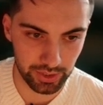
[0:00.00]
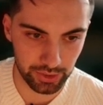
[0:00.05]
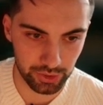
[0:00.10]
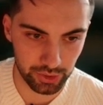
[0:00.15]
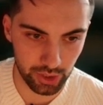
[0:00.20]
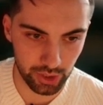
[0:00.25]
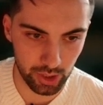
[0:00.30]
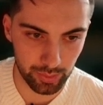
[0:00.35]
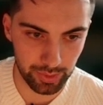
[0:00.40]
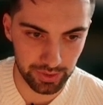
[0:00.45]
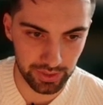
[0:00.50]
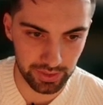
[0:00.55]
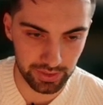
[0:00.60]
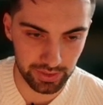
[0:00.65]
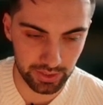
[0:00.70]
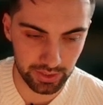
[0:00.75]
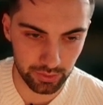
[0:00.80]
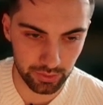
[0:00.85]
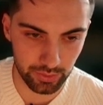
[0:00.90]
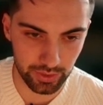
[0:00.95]
is sharper than
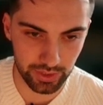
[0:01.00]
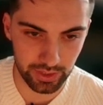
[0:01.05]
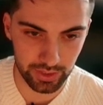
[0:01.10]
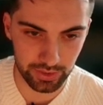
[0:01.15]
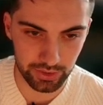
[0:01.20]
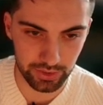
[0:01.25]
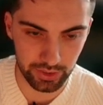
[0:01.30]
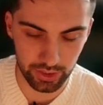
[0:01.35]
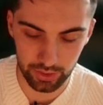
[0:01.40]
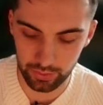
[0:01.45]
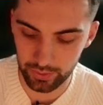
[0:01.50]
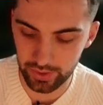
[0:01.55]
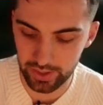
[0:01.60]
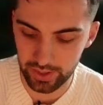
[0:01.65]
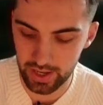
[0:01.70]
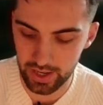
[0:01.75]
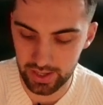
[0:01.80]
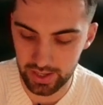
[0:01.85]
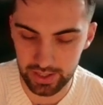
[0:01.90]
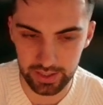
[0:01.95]
this one, so we're
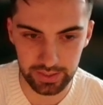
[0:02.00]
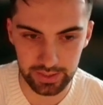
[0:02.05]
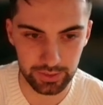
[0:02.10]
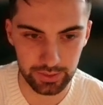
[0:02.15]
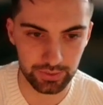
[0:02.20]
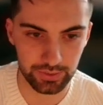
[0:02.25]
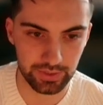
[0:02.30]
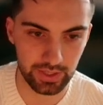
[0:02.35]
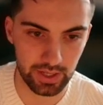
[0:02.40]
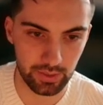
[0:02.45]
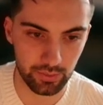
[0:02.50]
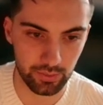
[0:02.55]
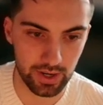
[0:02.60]
not gonna use that.